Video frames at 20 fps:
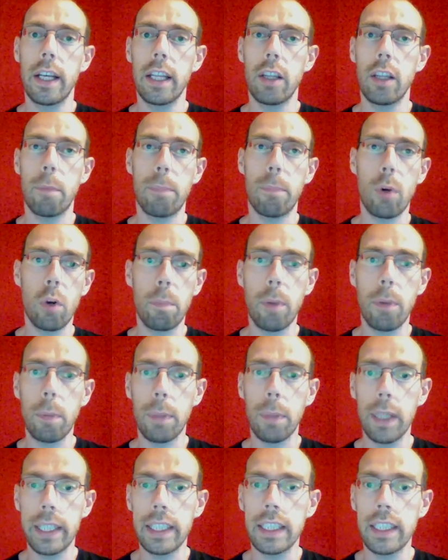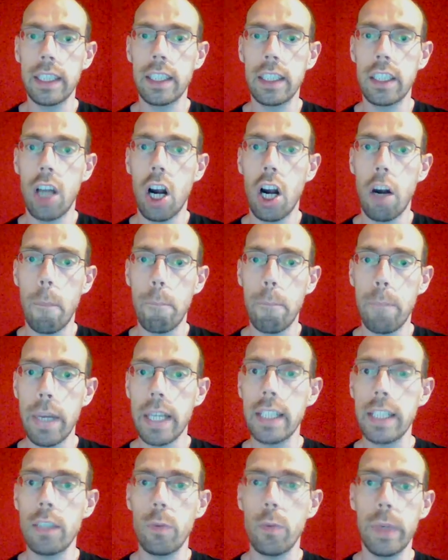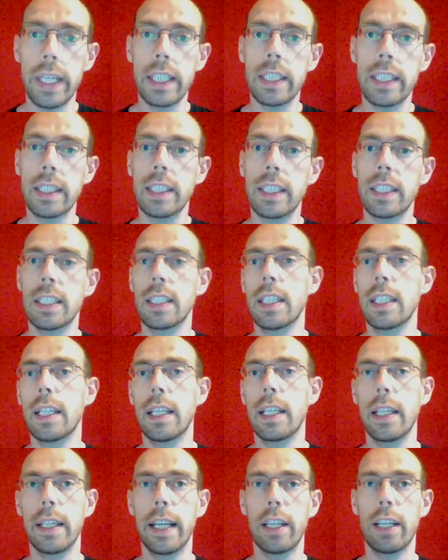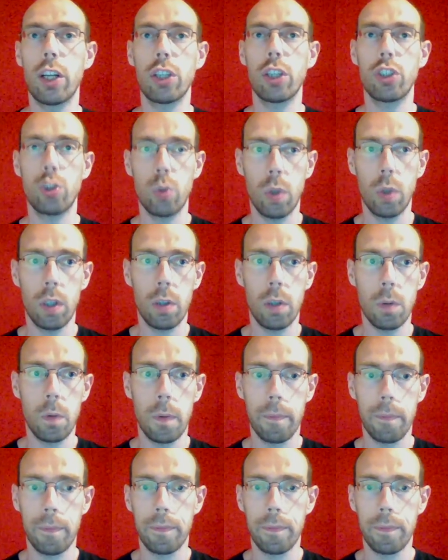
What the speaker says: The poor populations are paid wages that are too low.